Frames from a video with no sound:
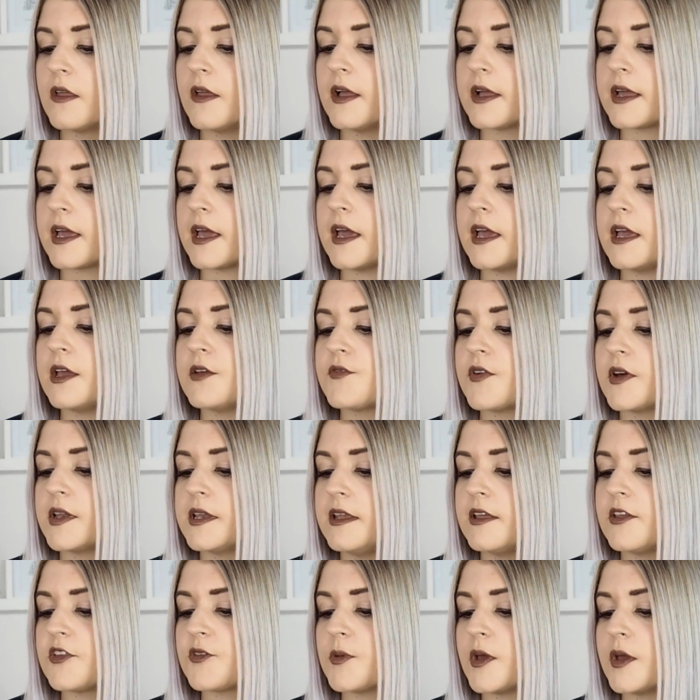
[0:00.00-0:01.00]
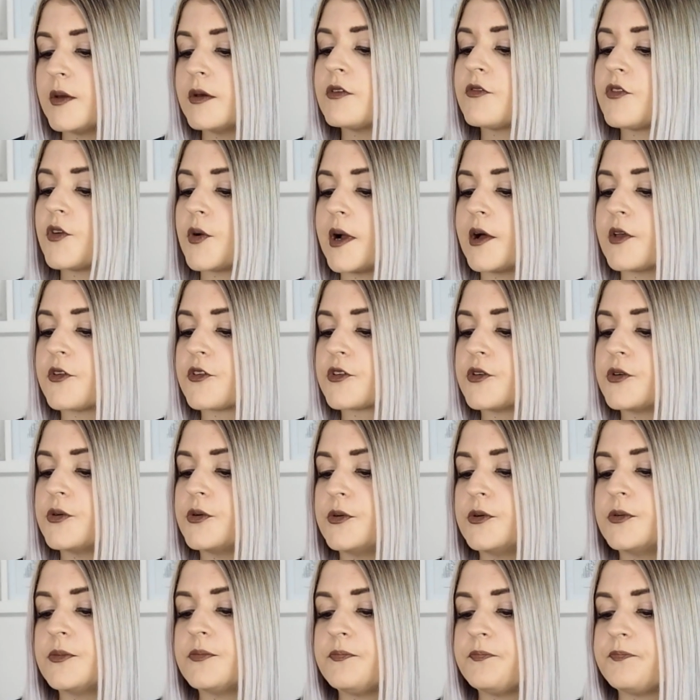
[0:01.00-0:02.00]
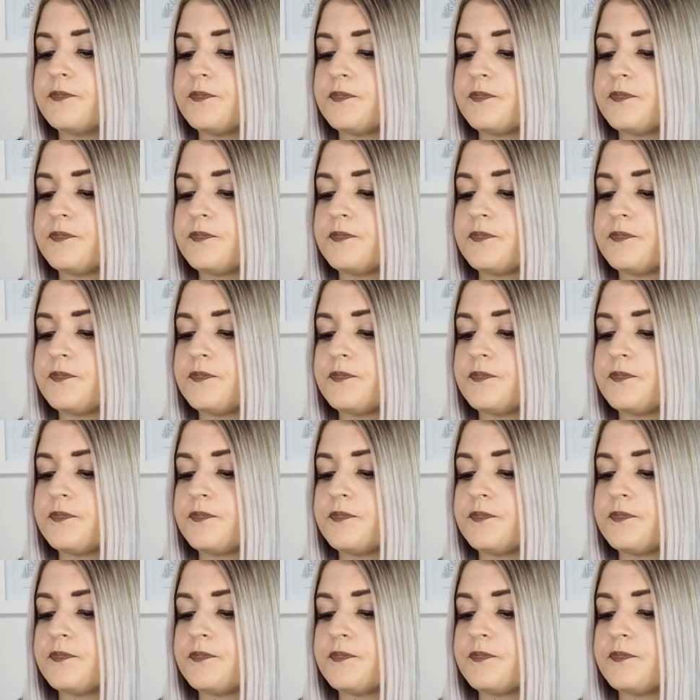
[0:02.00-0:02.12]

Okay, funniest moment throughout school.